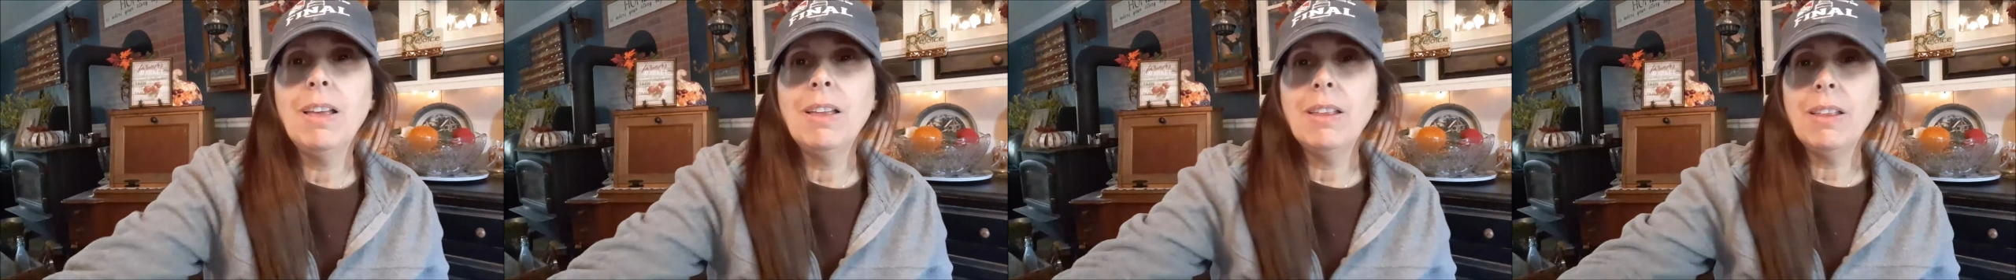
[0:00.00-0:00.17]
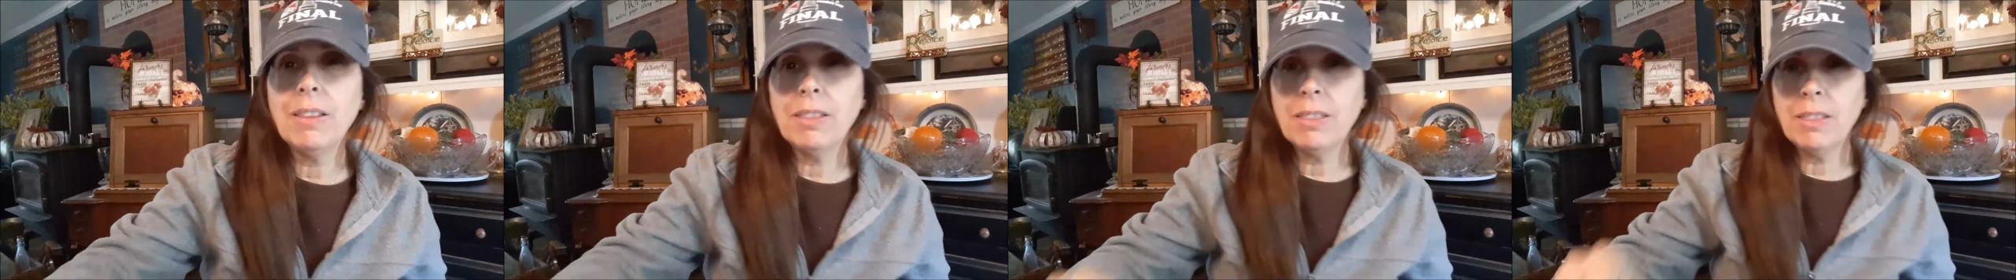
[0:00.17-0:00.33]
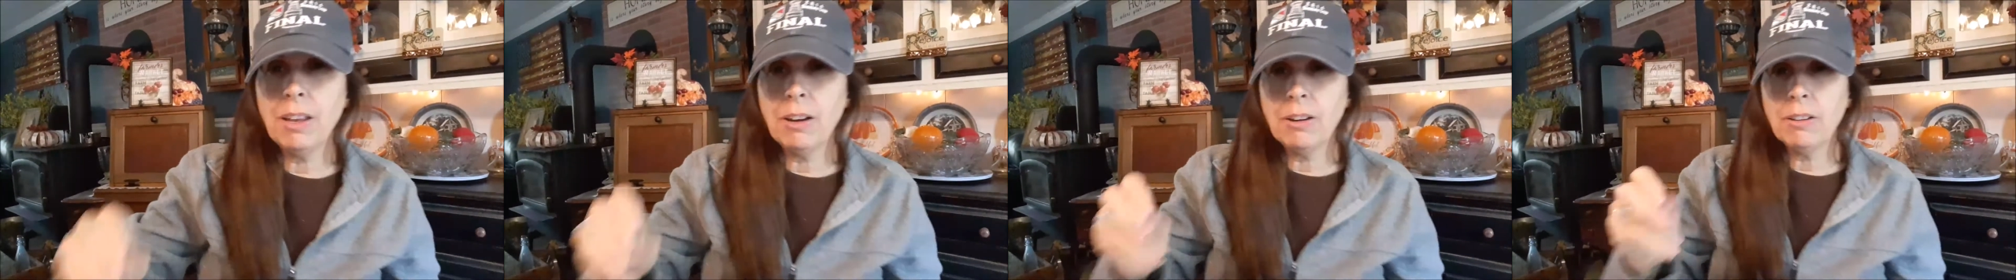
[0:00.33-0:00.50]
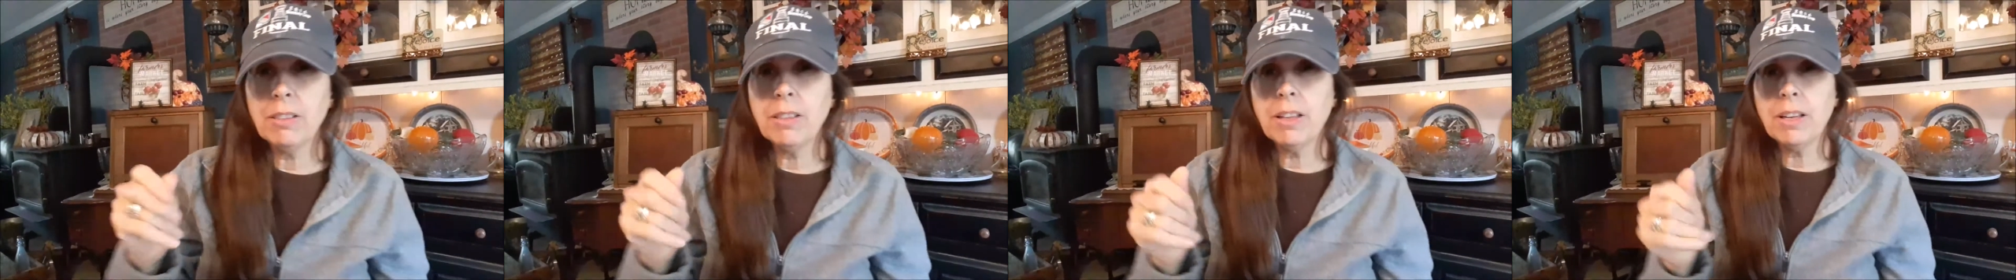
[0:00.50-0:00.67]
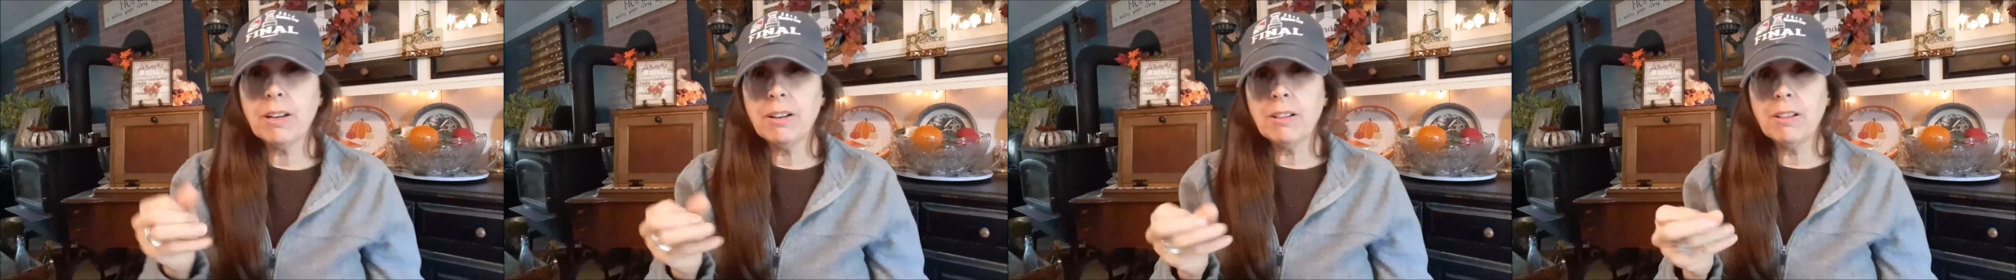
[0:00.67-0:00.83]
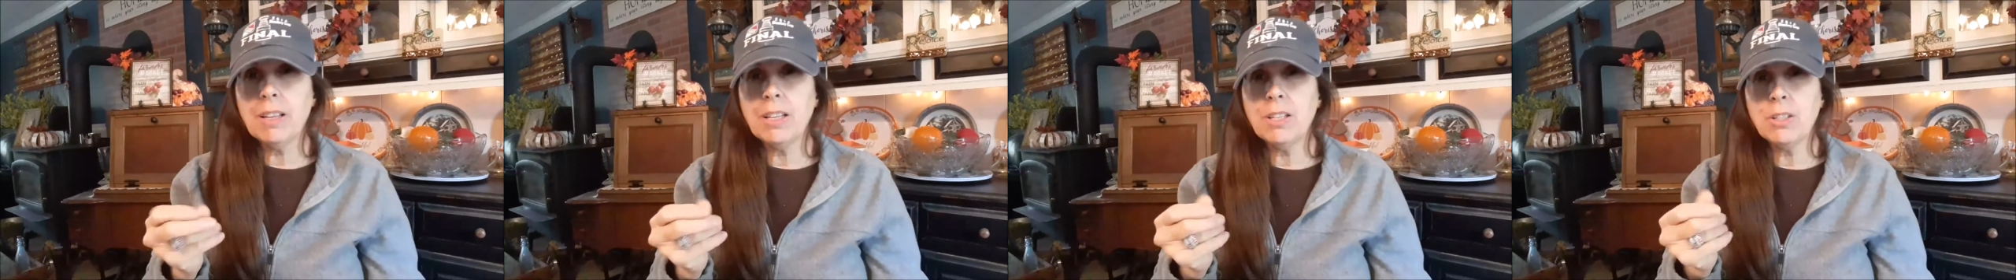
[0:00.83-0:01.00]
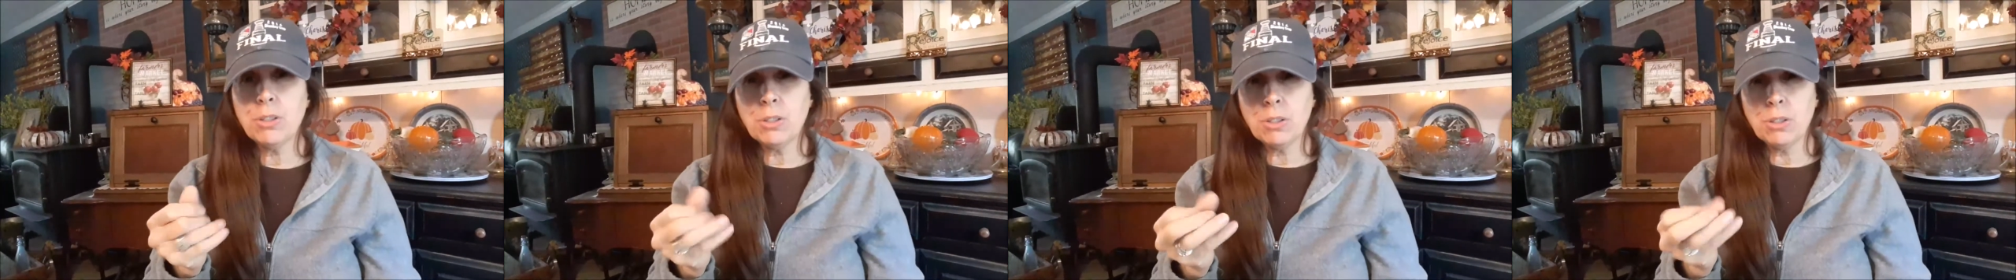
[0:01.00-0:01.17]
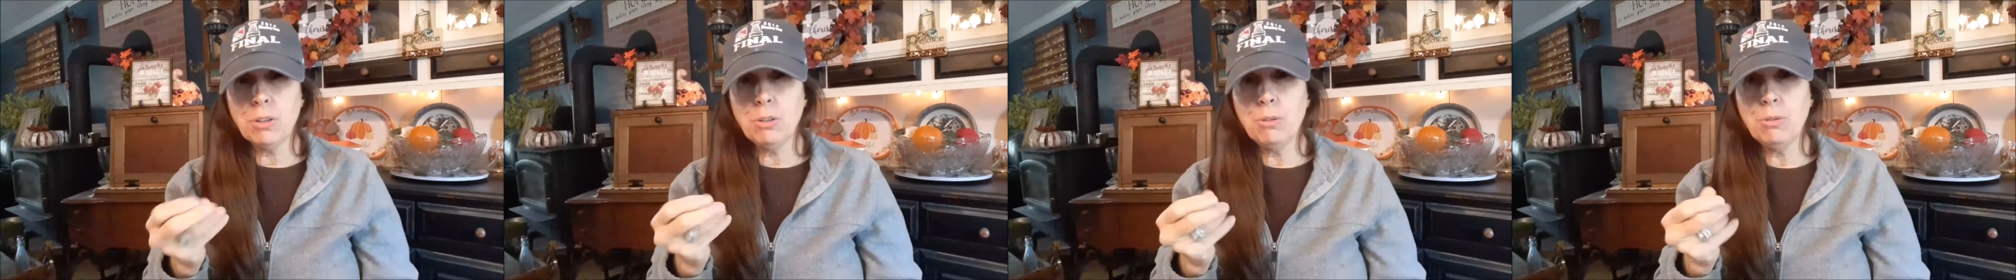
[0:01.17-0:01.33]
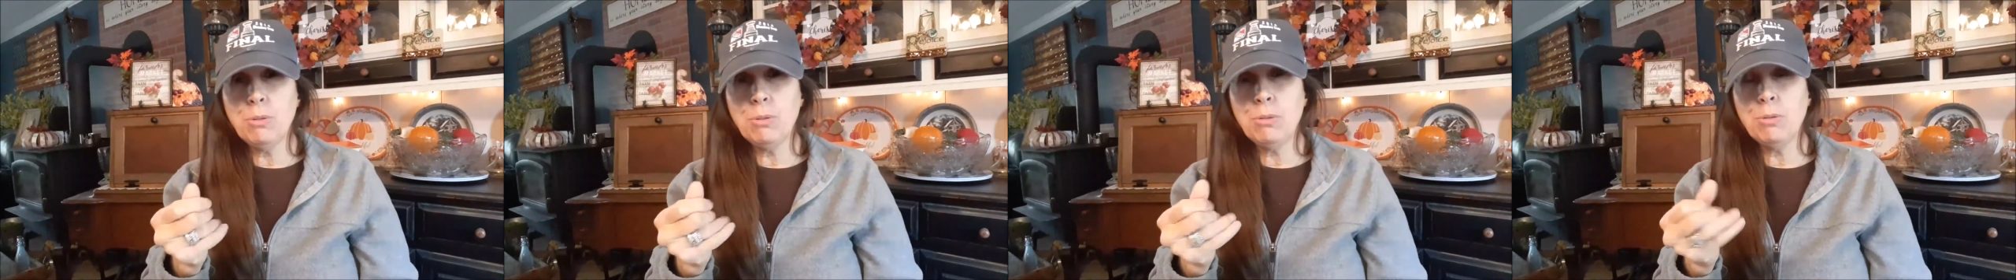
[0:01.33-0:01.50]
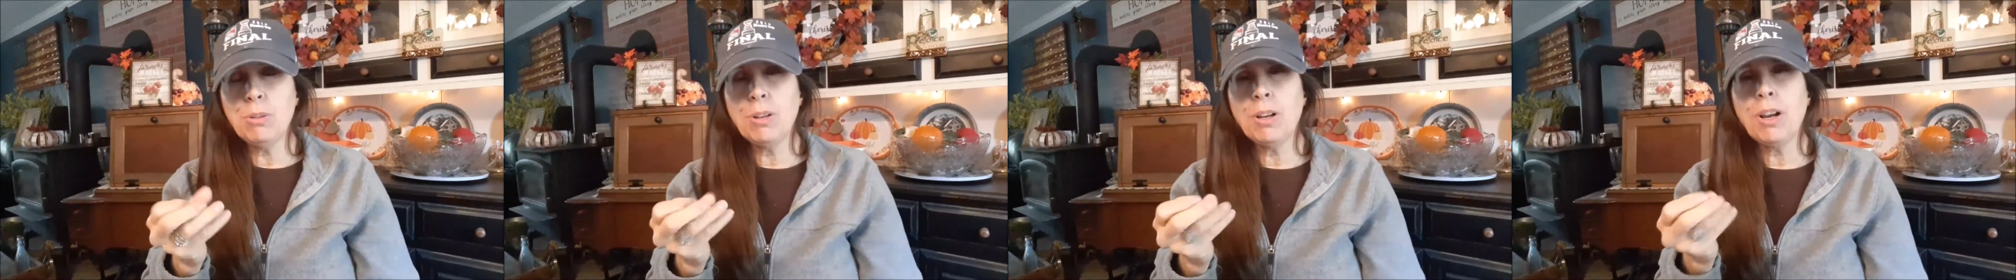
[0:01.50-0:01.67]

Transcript: they're literally so